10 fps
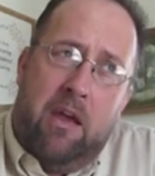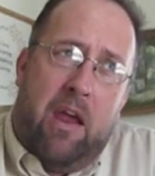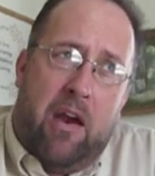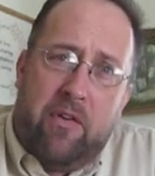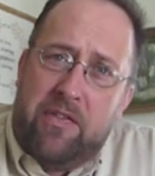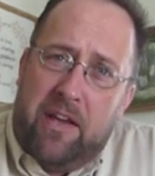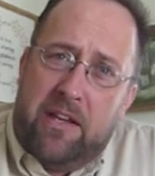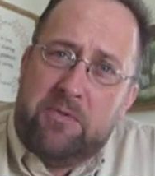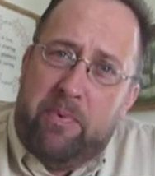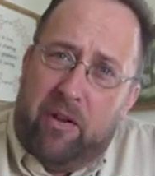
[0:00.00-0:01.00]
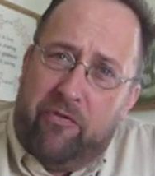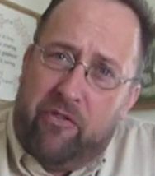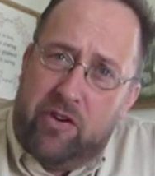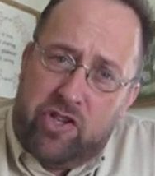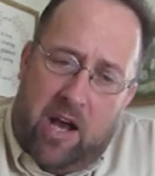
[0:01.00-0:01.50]
Everything is built for
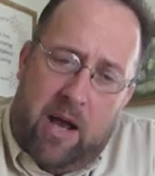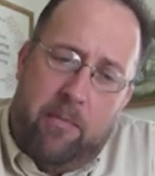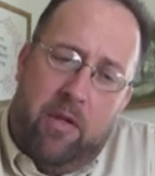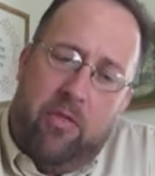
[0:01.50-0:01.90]
a job.